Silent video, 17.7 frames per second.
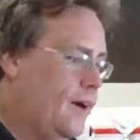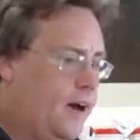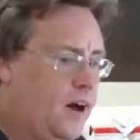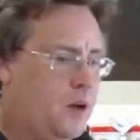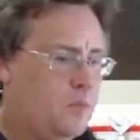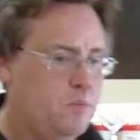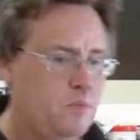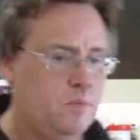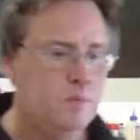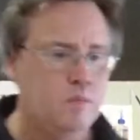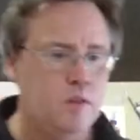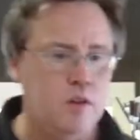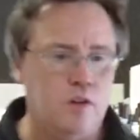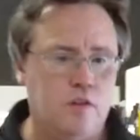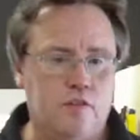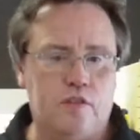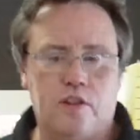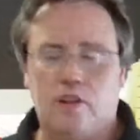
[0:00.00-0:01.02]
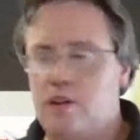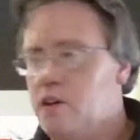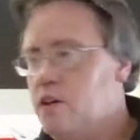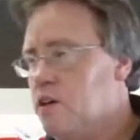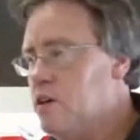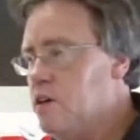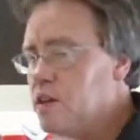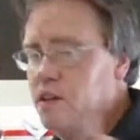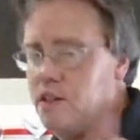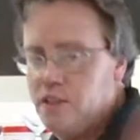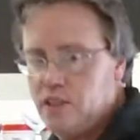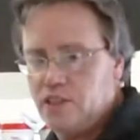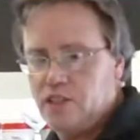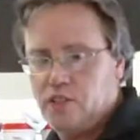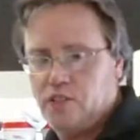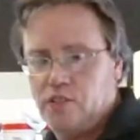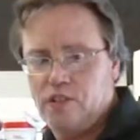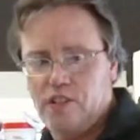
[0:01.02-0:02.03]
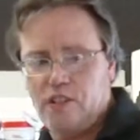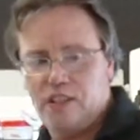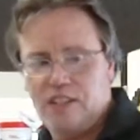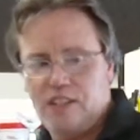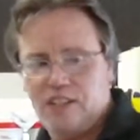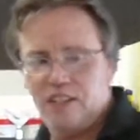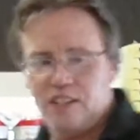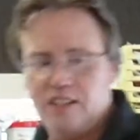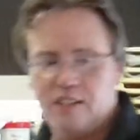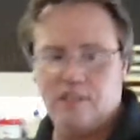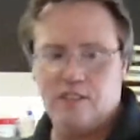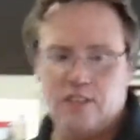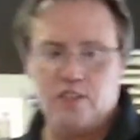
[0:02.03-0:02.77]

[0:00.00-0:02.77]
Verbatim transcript: Um, over in this corner here,